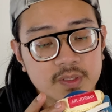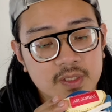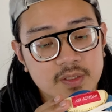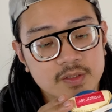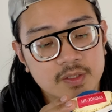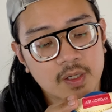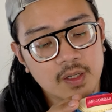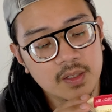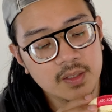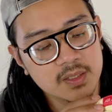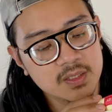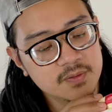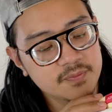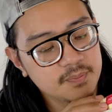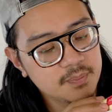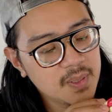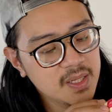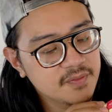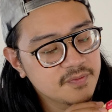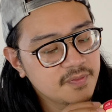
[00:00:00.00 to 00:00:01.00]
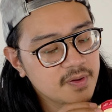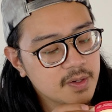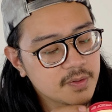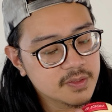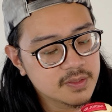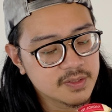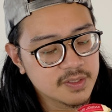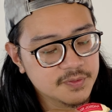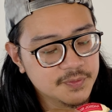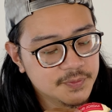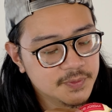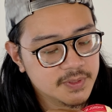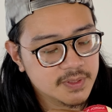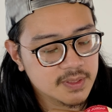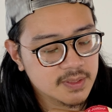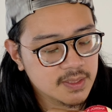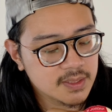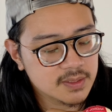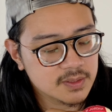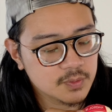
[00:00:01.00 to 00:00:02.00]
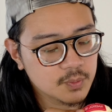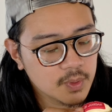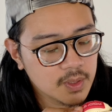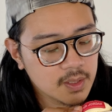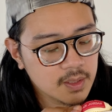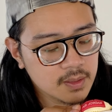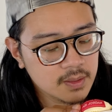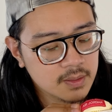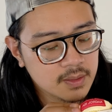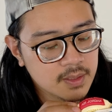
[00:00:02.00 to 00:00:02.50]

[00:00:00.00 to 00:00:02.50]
the tongue, it's made very differently as well.